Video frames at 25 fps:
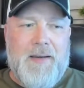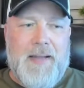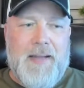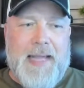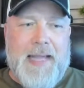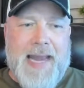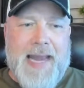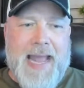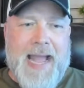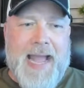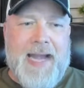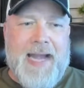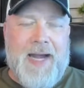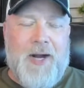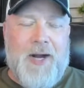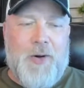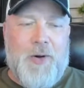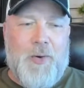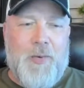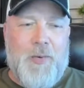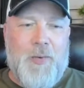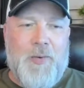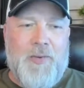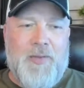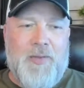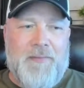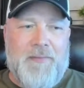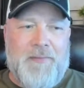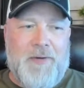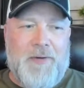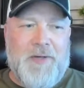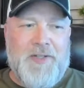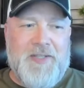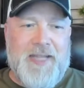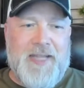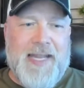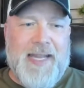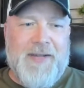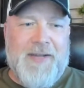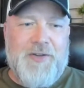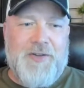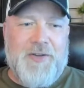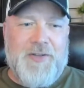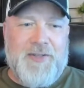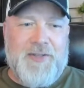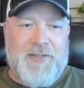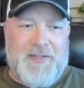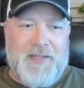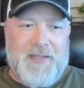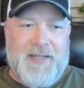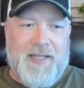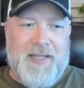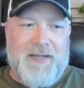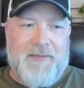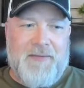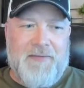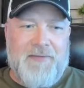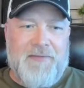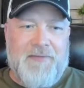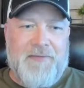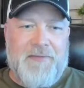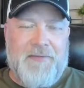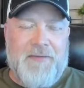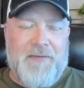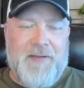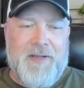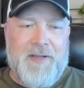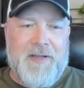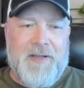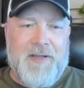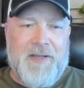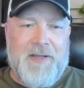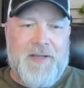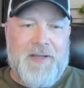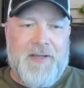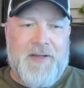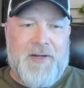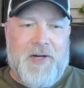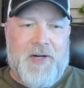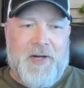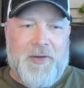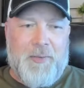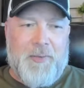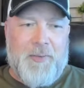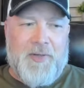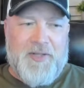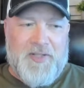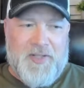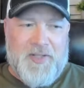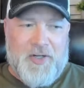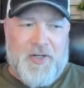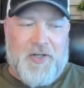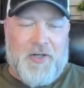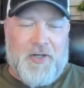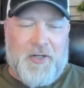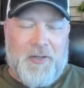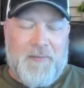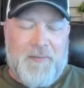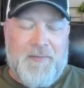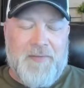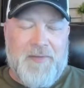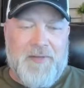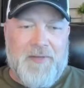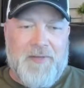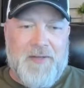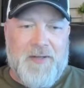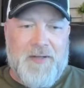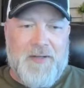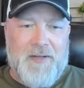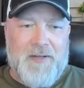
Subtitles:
and how the First Nations live on reserves,